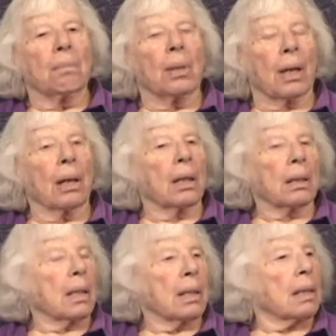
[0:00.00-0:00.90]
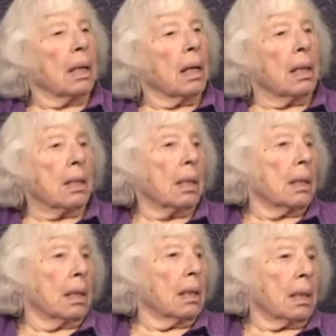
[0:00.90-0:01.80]
But all these guys
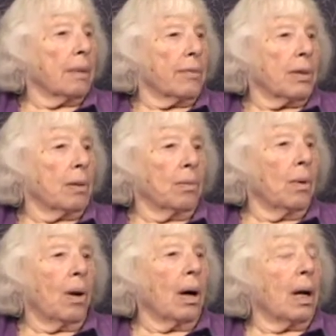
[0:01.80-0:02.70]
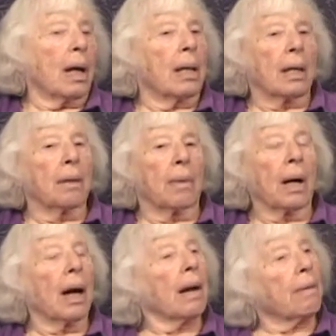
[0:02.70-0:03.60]
had gone off to the war, and they were
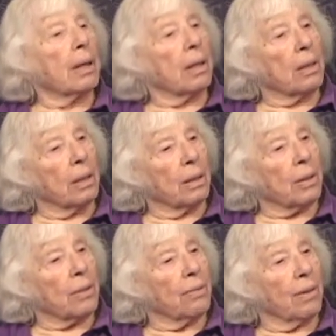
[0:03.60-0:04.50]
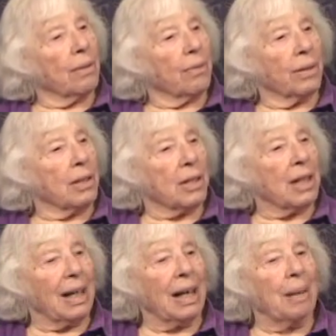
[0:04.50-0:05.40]
hiring girls for the first
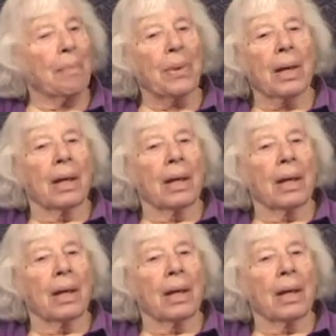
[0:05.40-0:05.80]
time.